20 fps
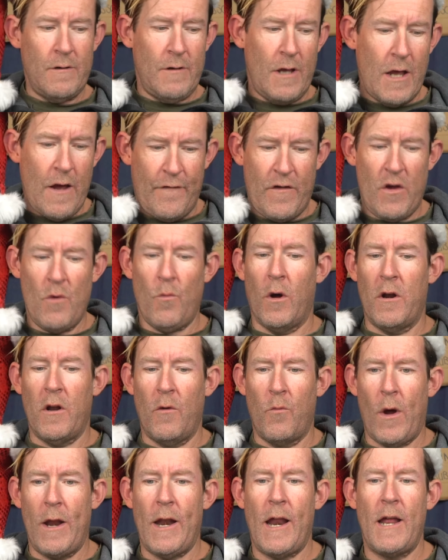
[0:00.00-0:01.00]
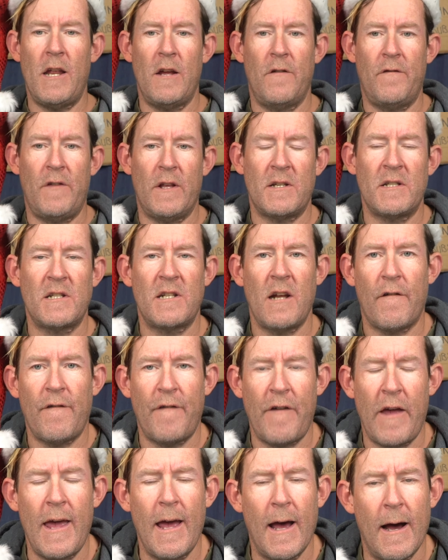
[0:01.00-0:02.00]
if you want to win any of this
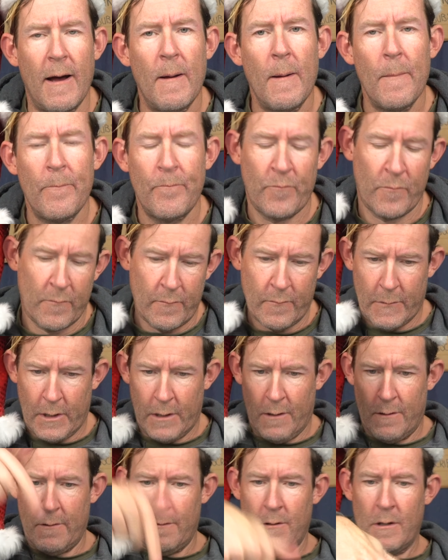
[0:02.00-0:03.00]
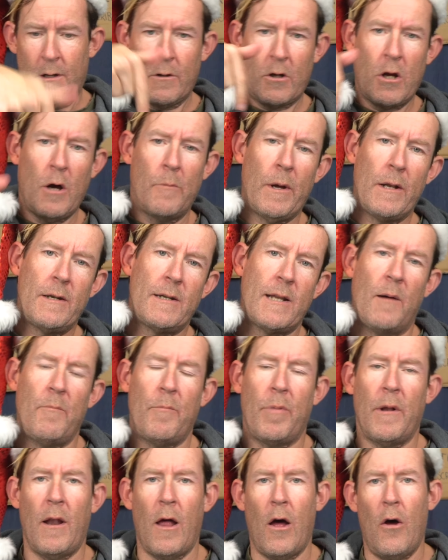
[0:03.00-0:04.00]
stuff here, comment down
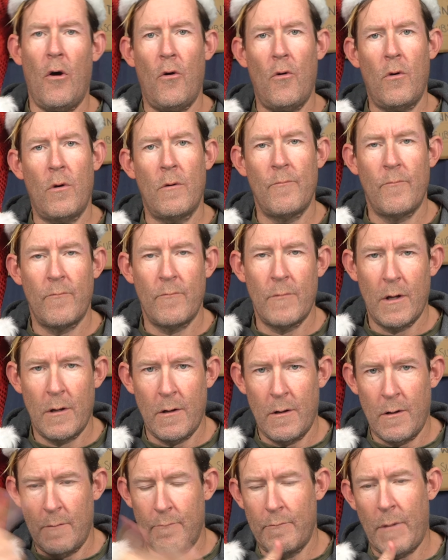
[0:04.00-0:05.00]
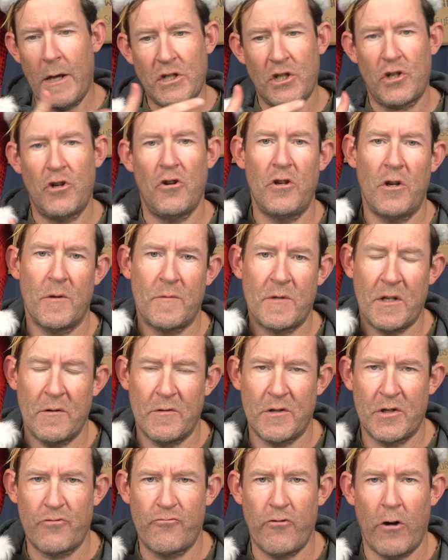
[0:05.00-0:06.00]
below. Make sure you're
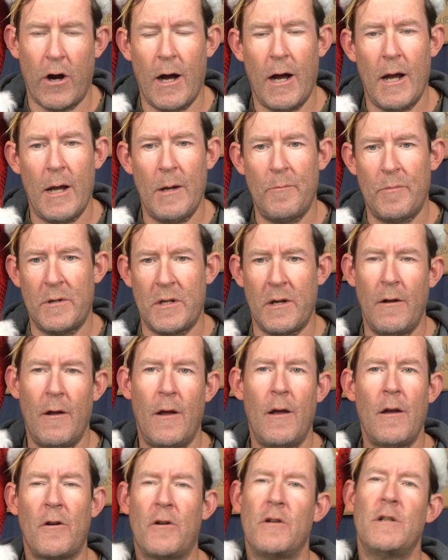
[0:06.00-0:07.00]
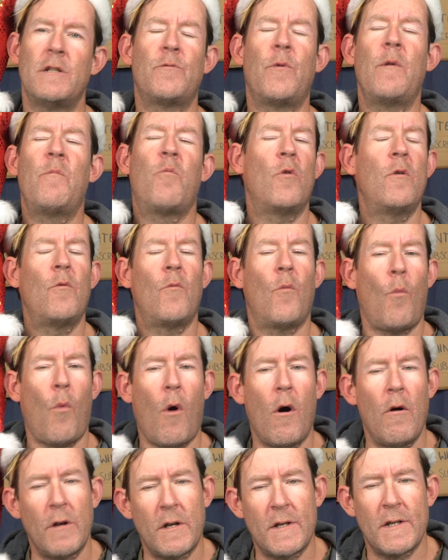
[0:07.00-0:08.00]
subscribed, because we wouldn't
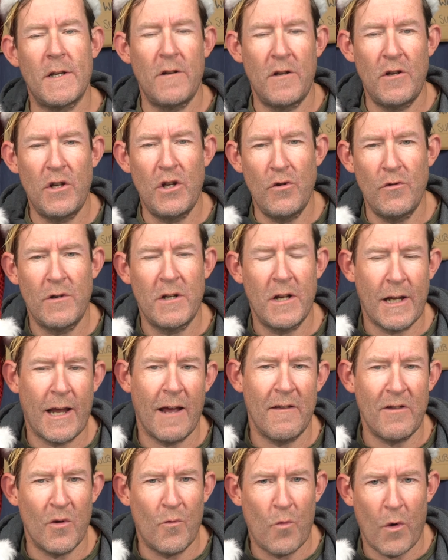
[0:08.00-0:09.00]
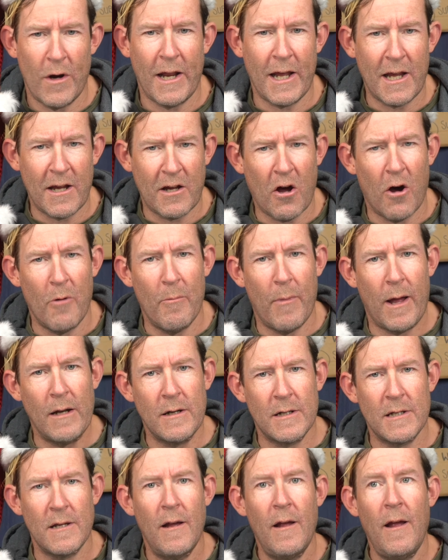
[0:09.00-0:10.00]
want you to get the winning
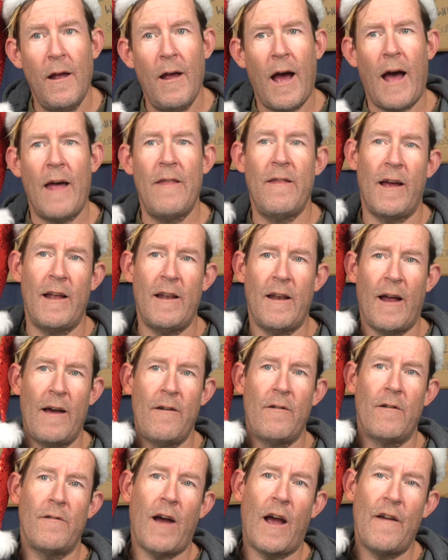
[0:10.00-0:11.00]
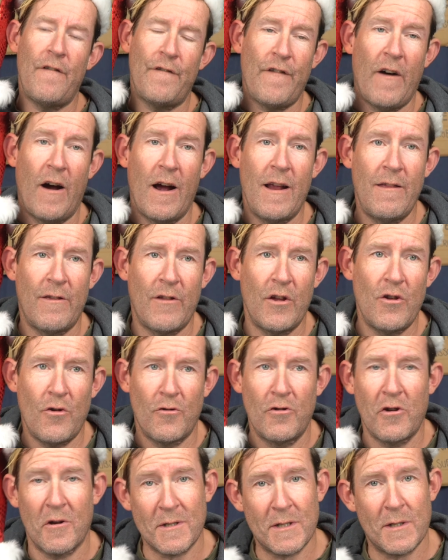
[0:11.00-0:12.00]
comment and then I, I find that
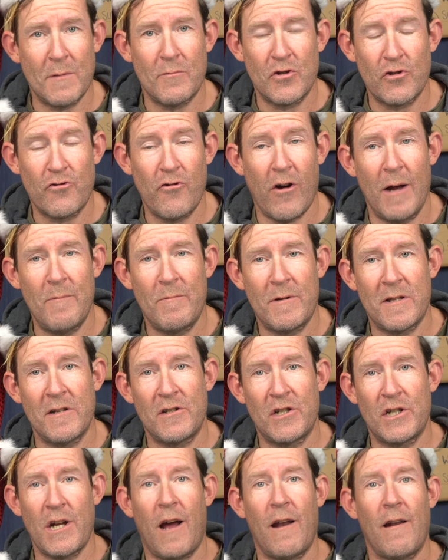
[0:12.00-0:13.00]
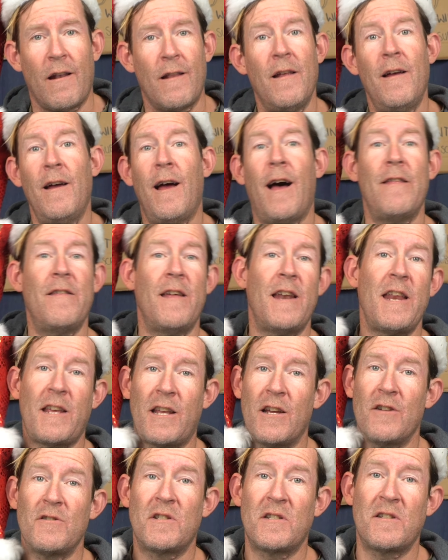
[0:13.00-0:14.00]
you're not subscribed to the channel and then it
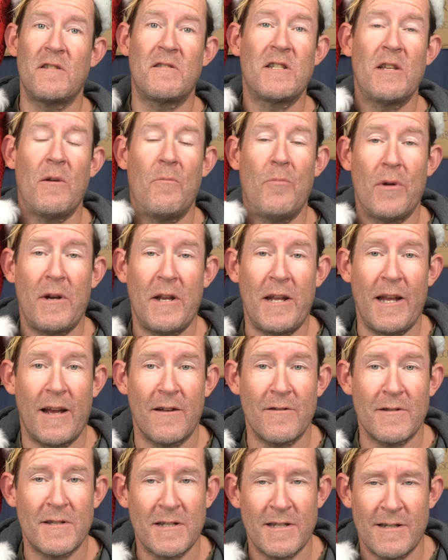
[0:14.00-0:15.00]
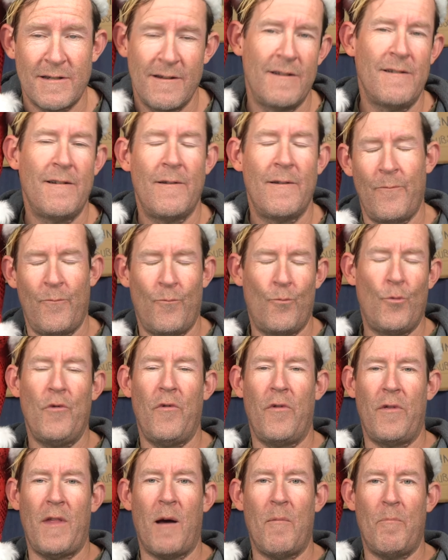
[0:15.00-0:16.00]
goes to somebody else.
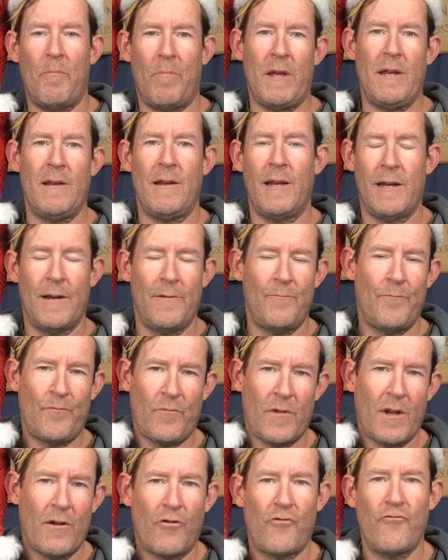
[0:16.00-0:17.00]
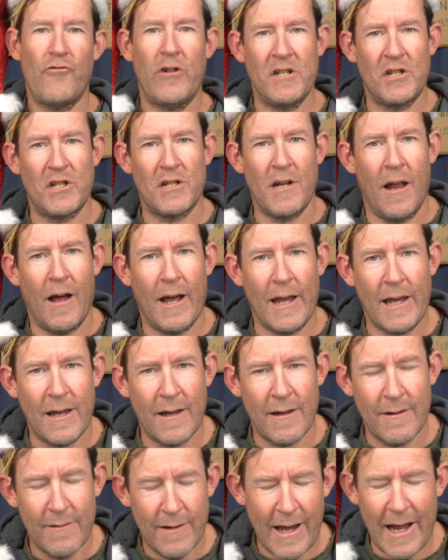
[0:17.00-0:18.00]
Wouldn't that be
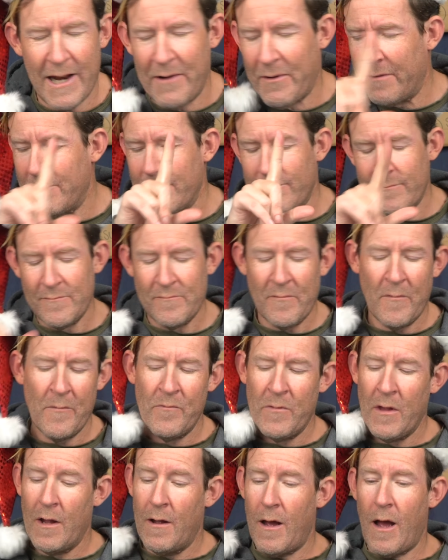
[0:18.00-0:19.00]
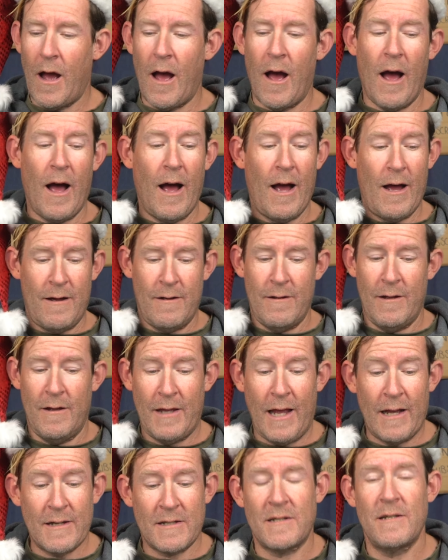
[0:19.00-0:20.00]
Grinch-like? Anyway, uh,
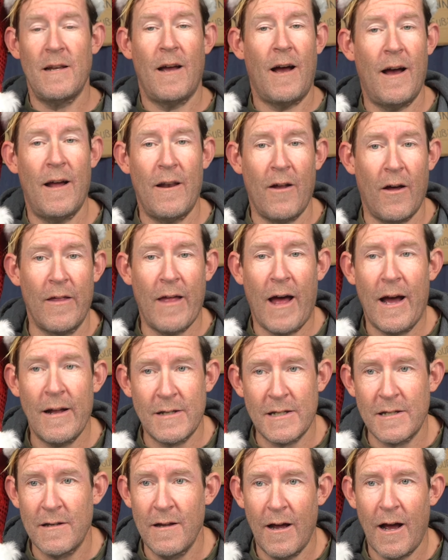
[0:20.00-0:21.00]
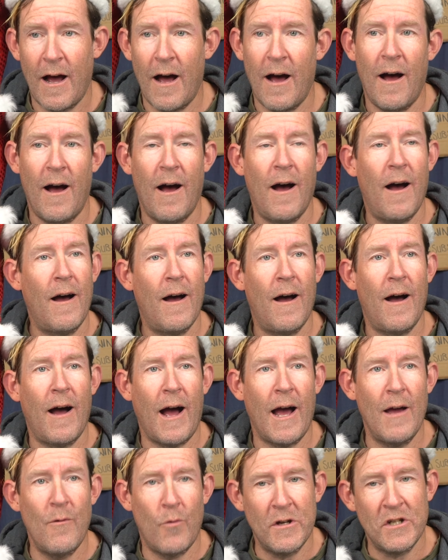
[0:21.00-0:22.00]
yes, and on that, uh,
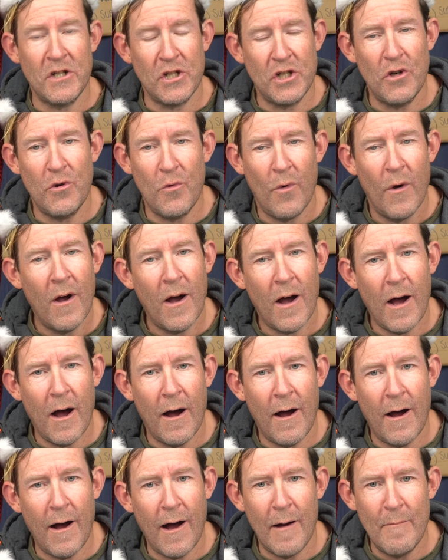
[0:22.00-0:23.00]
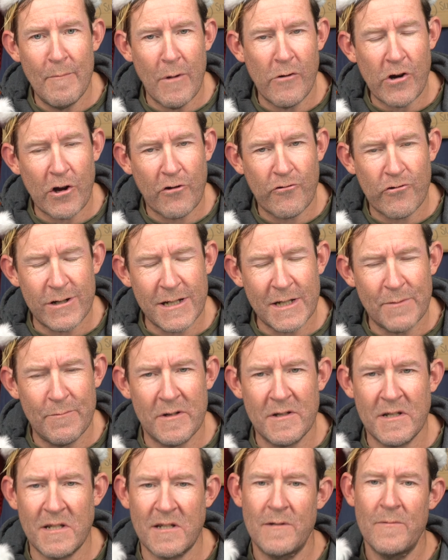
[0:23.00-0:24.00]
I wish you uh, a Merry
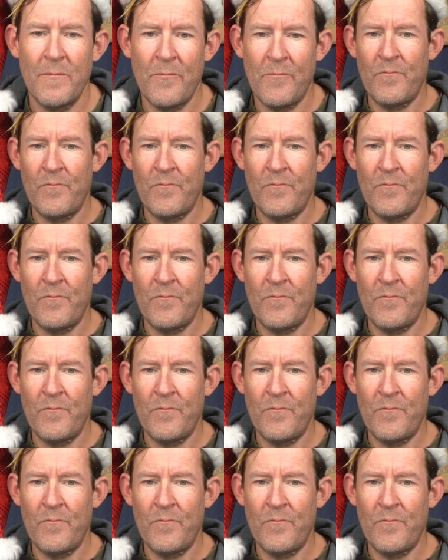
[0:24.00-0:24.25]
Christmas